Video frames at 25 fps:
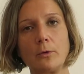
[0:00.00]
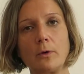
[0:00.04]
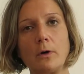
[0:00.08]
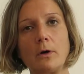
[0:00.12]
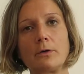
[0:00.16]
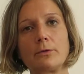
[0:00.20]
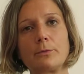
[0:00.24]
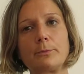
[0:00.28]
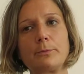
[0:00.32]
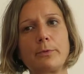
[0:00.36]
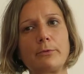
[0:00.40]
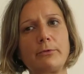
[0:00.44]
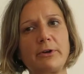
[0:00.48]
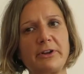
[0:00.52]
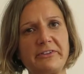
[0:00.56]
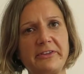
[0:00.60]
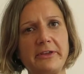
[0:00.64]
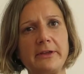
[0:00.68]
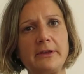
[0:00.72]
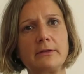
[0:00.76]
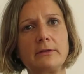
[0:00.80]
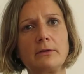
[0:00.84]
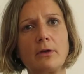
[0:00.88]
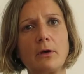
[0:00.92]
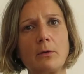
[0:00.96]
or
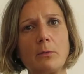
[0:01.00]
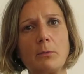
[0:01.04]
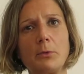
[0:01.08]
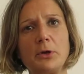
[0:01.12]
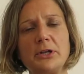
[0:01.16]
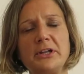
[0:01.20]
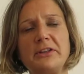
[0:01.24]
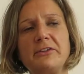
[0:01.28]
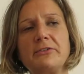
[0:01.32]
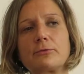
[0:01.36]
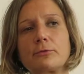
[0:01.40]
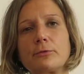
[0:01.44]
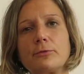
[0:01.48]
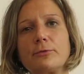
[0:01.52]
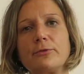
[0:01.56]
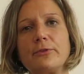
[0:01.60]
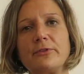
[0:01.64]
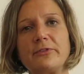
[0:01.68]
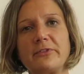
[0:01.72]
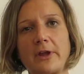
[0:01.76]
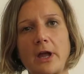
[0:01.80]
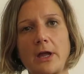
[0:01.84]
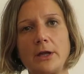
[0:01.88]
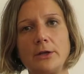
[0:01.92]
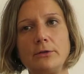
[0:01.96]
breathing normally through the
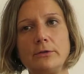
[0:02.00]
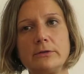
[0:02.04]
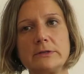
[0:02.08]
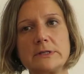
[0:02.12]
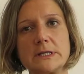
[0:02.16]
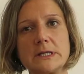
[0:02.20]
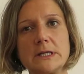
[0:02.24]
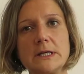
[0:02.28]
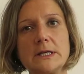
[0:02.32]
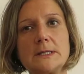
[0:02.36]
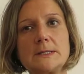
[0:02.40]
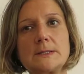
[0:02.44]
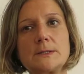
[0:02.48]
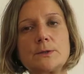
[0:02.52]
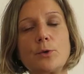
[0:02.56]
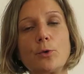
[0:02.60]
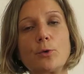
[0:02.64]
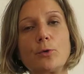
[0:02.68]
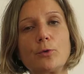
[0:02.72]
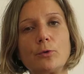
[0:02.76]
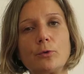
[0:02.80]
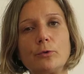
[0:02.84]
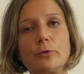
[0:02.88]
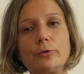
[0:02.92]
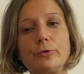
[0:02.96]
sinuses, you
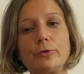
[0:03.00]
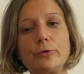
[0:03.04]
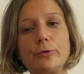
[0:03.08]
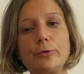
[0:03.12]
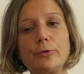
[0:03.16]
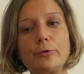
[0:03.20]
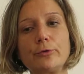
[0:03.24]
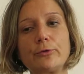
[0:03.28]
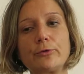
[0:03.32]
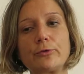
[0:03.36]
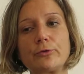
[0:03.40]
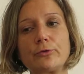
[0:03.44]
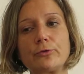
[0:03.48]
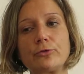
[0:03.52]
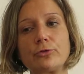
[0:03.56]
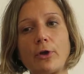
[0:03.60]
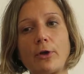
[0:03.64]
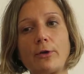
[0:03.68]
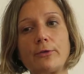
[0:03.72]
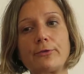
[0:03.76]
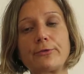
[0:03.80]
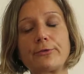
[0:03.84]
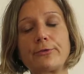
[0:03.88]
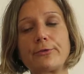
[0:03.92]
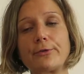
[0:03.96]
could use
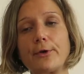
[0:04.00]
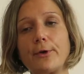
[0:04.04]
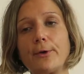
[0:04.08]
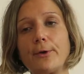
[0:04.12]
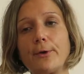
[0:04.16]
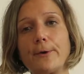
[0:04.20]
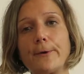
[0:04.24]
just